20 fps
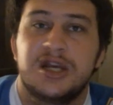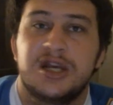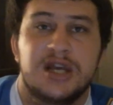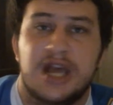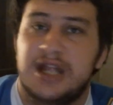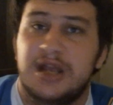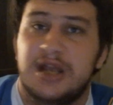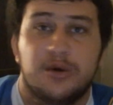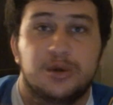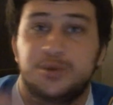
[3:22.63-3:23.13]

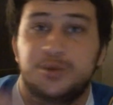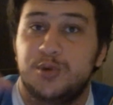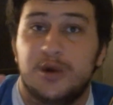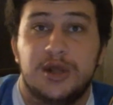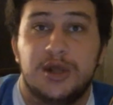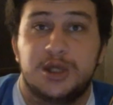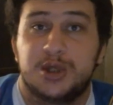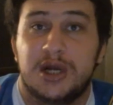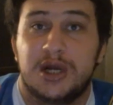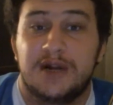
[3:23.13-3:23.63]
And they were
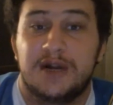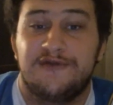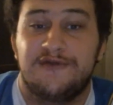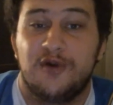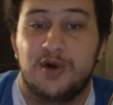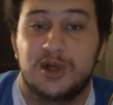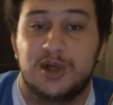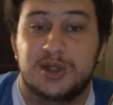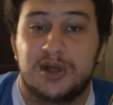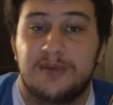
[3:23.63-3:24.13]
really trying to
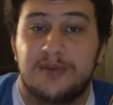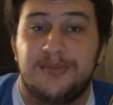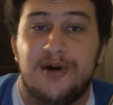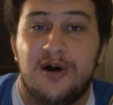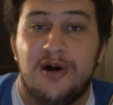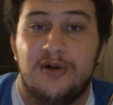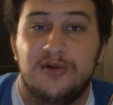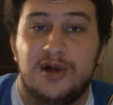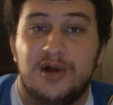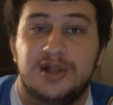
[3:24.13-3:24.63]
focus on
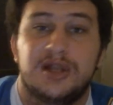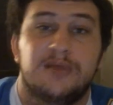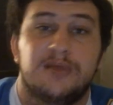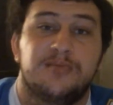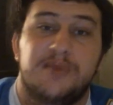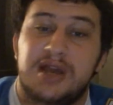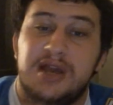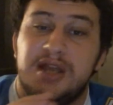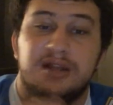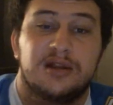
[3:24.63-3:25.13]
Paul London
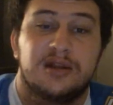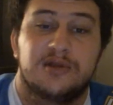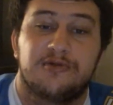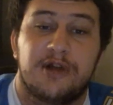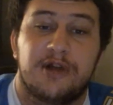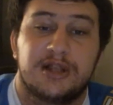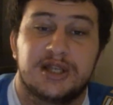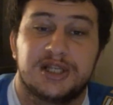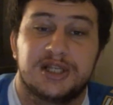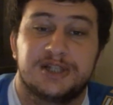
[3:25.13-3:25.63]
being a
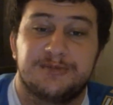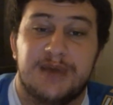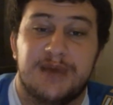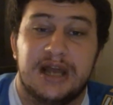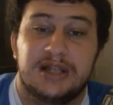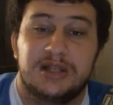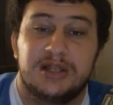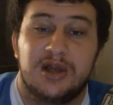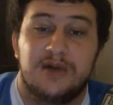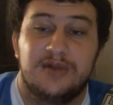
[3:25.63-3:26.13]
threat to
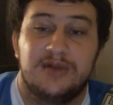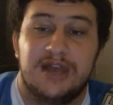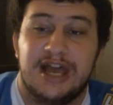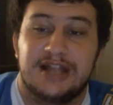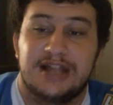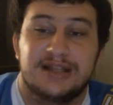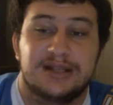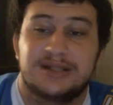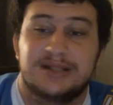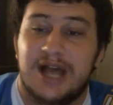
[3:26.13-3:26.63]
Spike Dudley
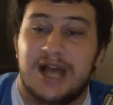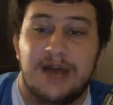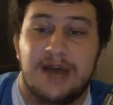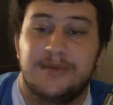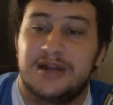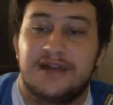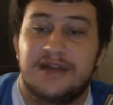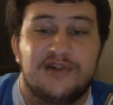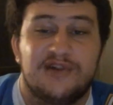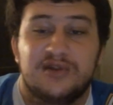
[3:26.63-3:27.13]
at this time.
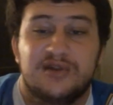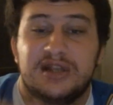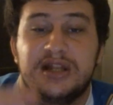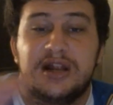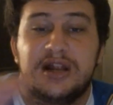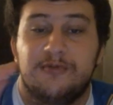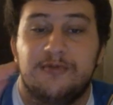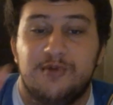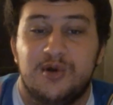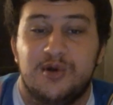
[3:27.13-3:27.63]
And I felt they did
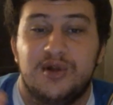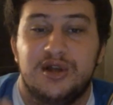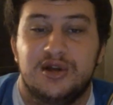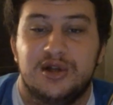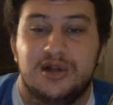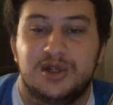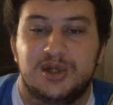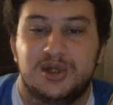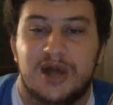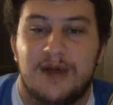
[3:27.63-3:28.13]
a really
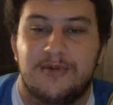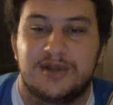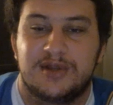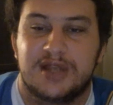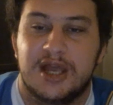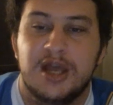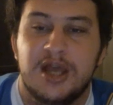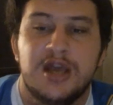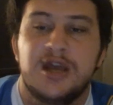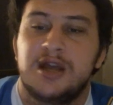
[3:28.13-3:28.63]
good job with
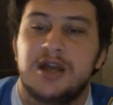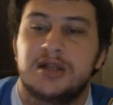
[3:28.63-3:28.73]
it.